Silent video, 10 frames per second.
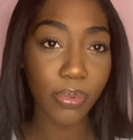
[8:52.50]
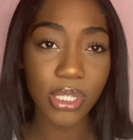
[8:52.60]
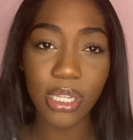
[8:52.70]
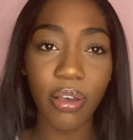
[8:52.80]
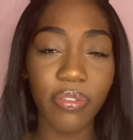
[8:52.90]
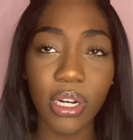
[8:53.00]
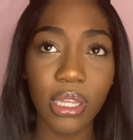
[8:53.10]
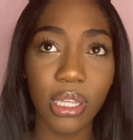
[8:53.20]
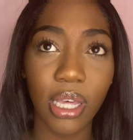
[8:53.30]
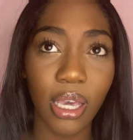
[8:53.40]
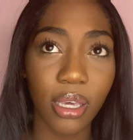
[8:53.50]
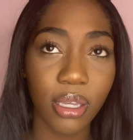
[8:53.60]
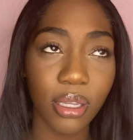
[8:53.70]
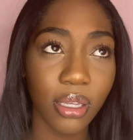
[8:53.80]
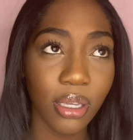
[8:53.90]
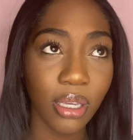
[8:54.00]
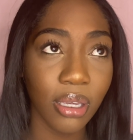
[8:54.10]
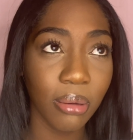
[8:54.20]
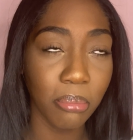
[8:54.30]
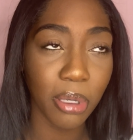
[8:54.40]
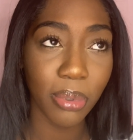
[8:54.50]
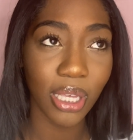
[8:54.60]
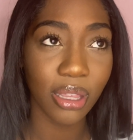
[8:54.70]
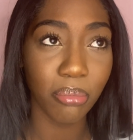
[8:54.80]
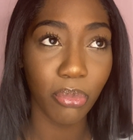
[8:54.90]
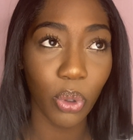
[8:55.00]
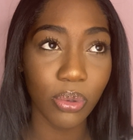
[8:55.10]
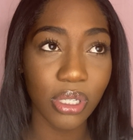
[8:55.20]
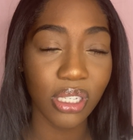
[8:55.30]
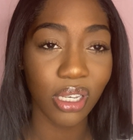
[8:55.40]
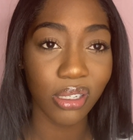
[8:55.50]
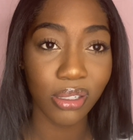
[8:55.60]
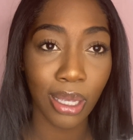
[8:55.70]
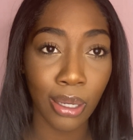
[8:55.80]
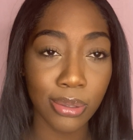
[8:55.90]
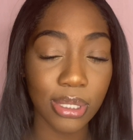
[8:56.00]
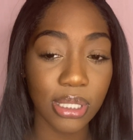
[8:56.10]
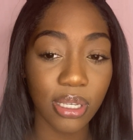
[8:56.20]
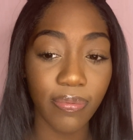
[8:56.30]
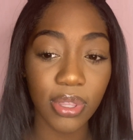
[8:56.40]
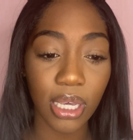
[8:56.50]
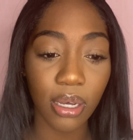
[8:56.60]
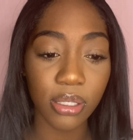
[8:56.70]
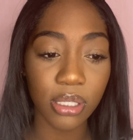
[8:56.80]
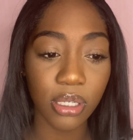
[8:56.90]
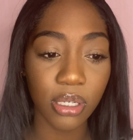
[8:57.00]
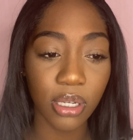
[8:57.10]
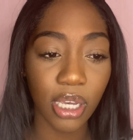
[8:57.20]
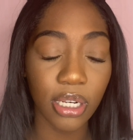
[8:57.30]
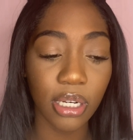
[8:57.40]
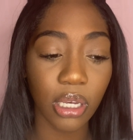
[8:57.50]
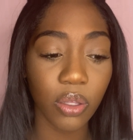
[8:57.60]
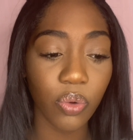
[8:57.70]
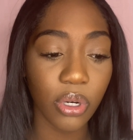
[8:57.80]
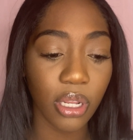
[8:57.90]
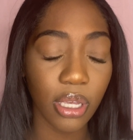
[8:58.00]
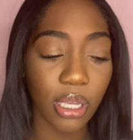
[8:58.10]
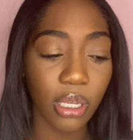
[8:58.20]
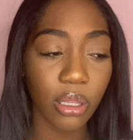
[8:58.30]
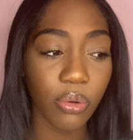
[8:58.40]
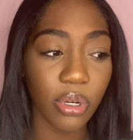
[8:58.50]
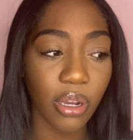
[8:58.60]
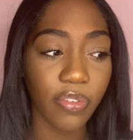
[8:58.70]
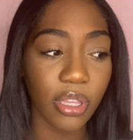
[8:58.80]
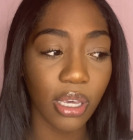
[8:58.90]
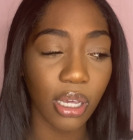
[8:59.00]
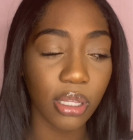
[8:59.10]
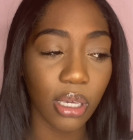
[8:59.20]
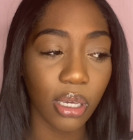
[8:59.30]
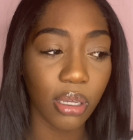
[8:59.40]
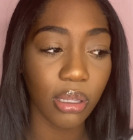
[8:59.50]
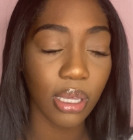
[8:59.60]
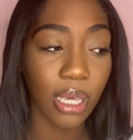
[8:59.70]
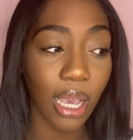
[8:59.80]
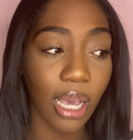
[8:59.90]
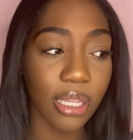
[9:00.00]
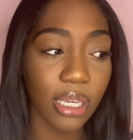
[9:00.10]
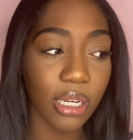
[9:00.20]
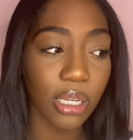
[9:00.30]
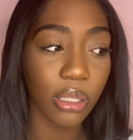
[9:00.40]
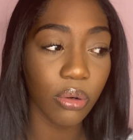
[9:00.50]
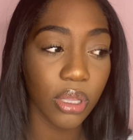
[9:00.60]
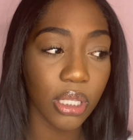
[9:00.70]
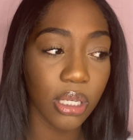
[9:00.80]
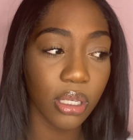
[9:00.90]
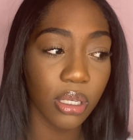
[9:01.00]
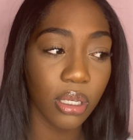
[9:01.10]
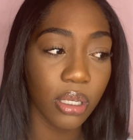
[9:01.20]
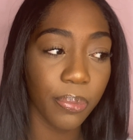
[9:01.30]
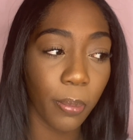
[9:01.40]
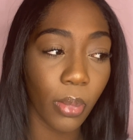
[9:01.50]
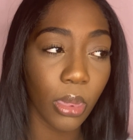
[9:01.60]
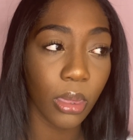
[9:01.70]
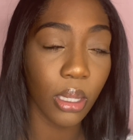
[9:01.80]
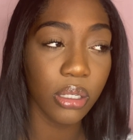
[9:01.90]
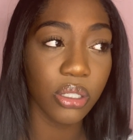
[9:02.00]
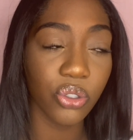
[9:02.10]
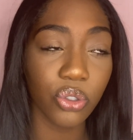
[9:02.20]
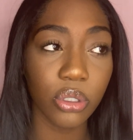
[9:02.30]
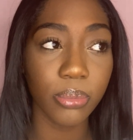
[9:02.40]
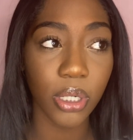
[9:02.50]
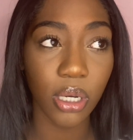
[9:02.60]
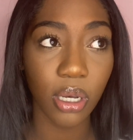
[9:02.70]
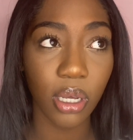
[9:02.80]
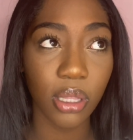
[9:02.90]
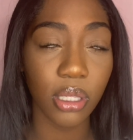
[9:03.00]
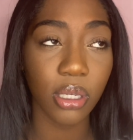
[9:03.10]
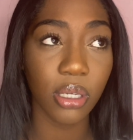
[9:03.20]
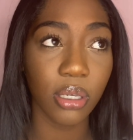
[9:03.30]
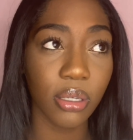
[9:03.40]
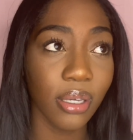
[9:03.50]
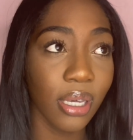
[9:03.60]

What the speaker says: it was definitely like maybe like the most 6,000, 7,000, and it included everything. I think it included the surgical bra, it